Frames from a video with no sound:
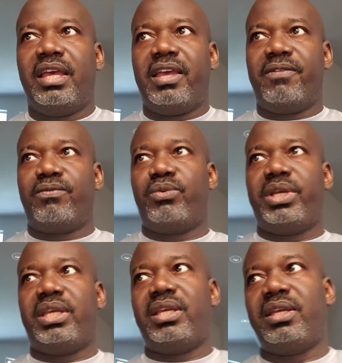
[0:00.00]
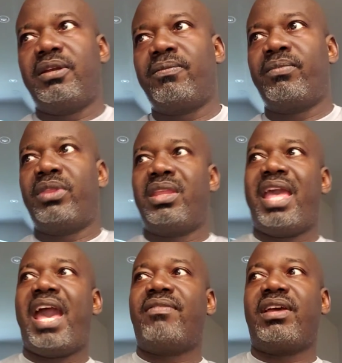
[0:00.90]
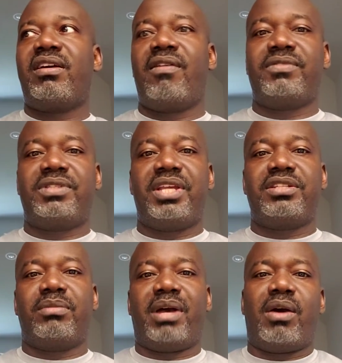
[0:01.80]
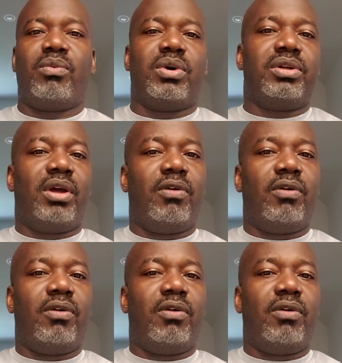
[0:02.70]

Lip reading: If we have that conversation about, well,